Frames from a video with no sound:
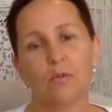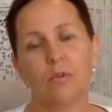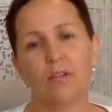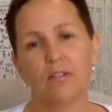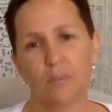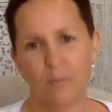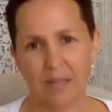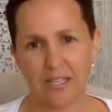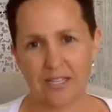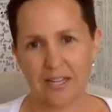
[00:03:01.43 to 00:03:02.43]
more
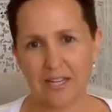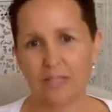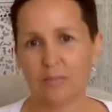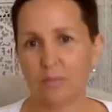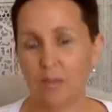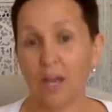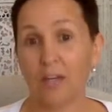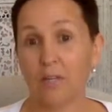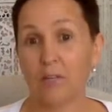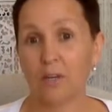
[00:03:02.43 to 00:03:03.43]
information
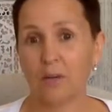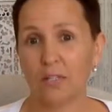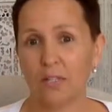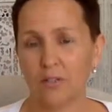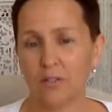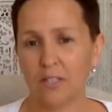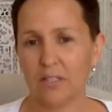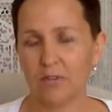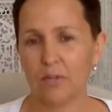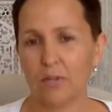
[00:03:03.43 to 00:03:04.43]
as we go into all
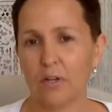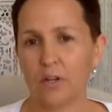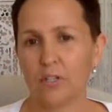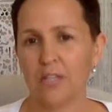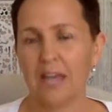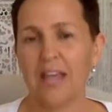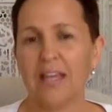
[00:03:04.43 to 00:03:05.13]
the different blogs